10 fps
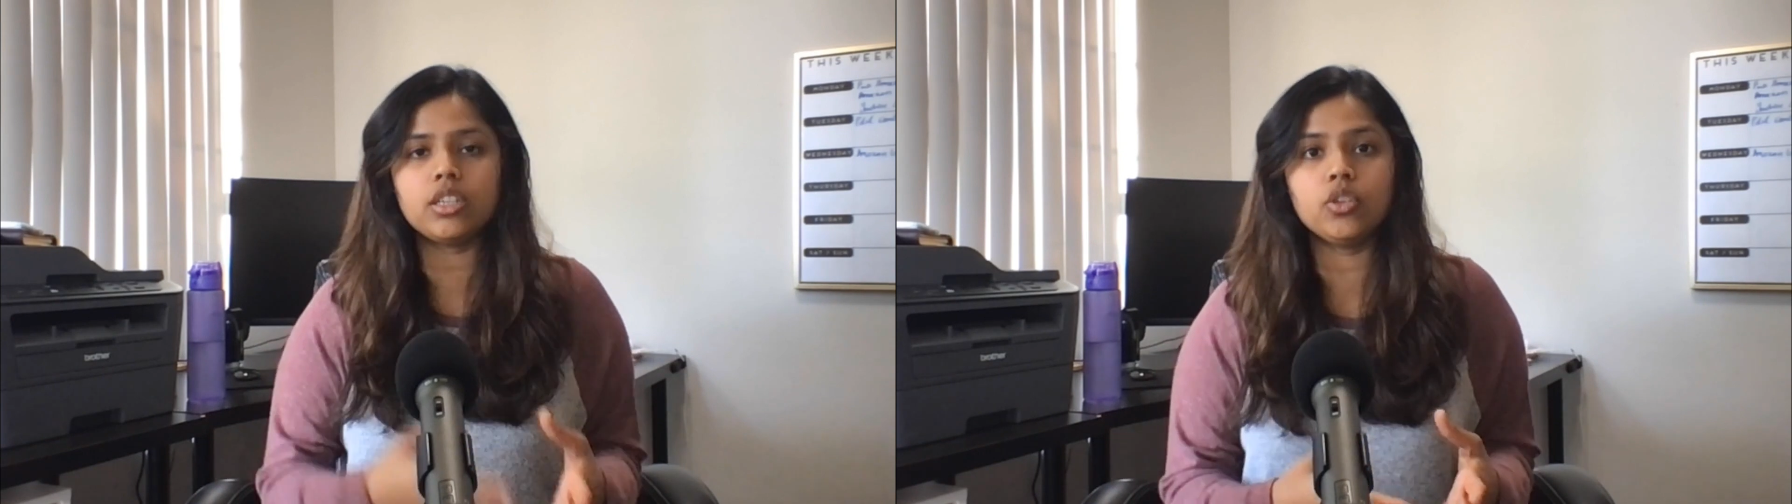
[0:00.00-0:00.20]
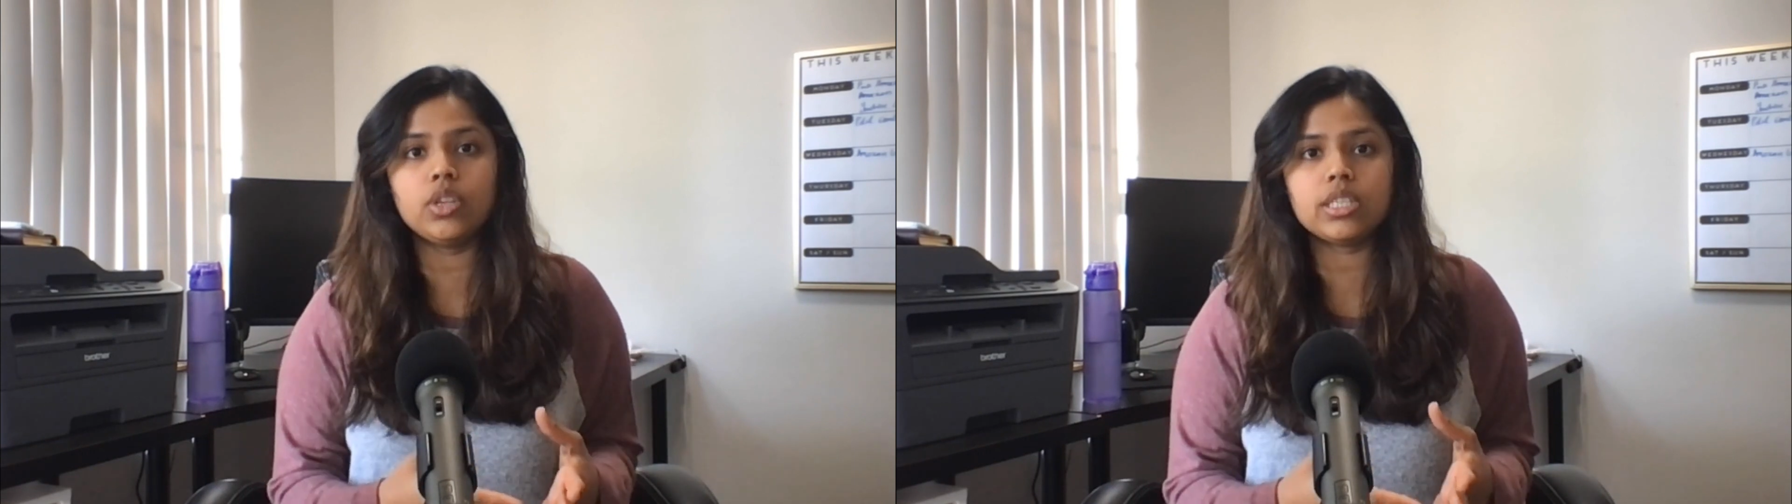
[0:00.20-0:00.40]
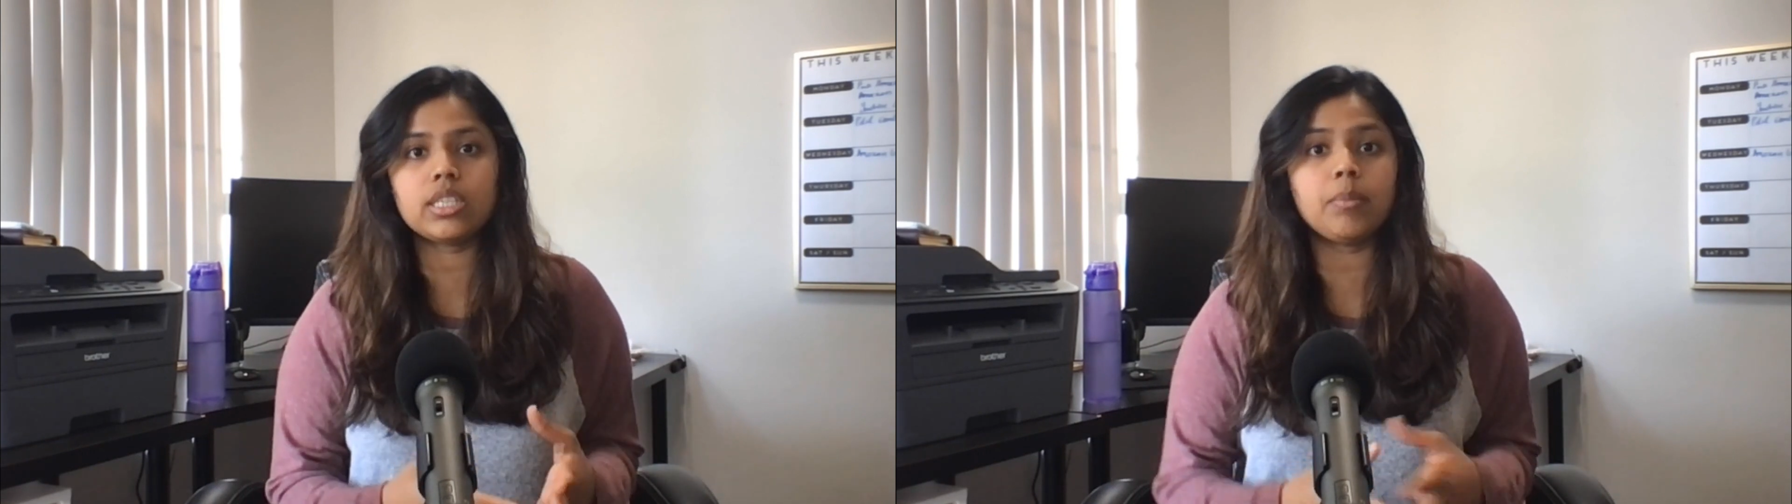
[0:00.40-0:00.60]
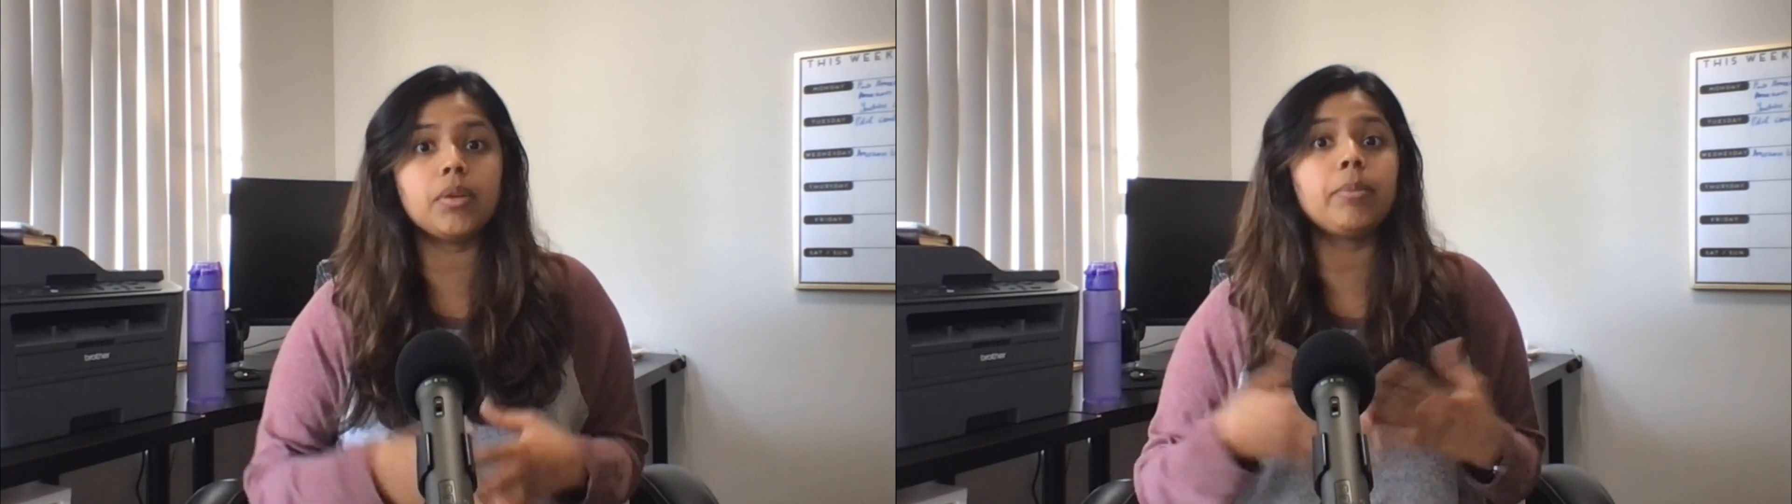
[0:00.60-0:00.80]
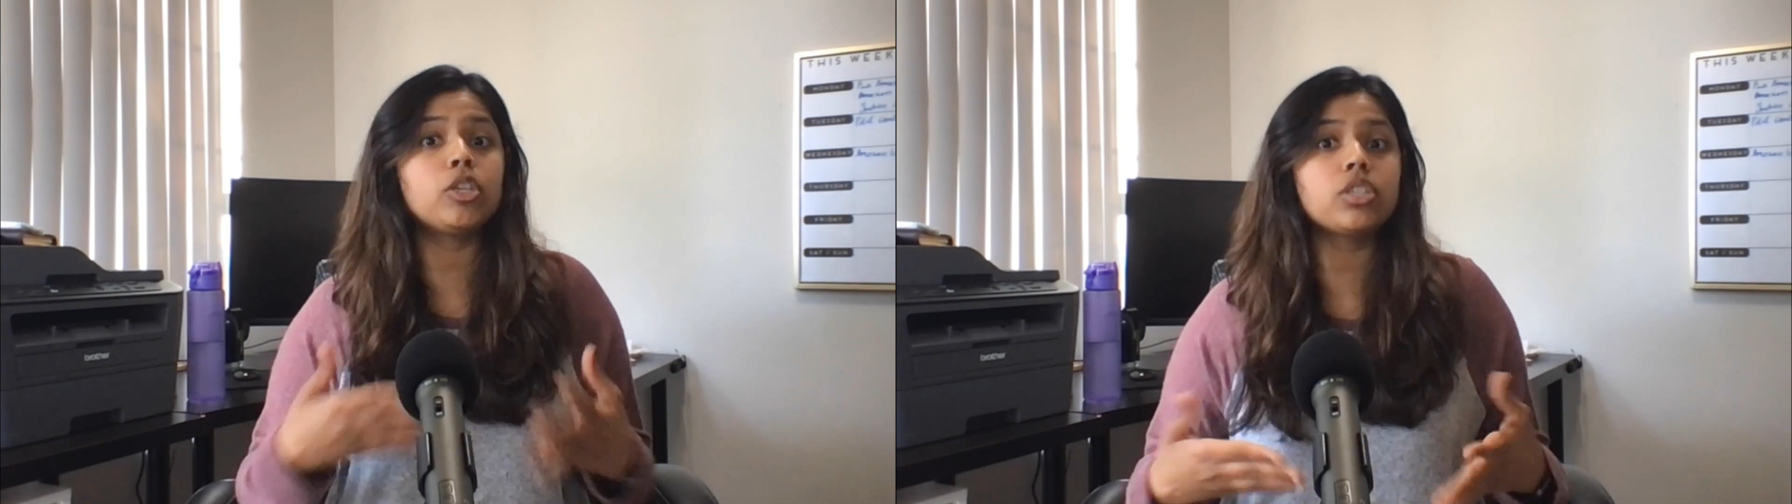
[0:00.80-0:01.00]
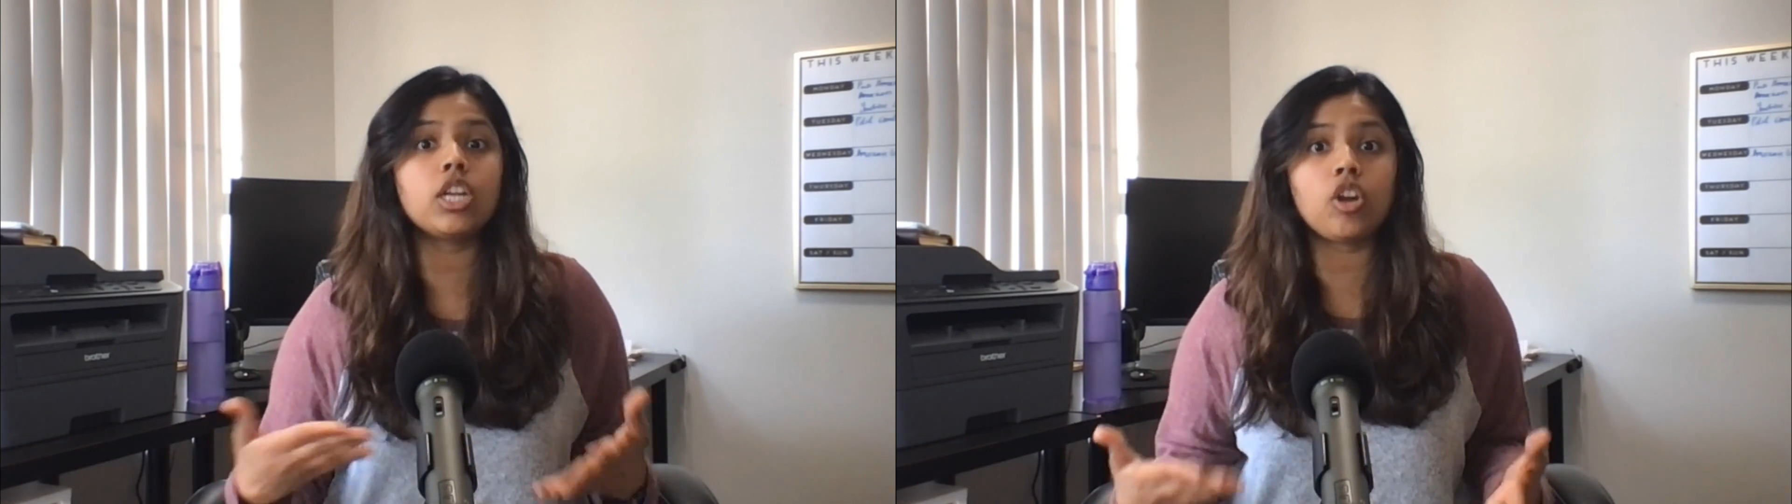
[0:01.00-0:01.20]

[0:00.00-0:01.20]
during summer because they're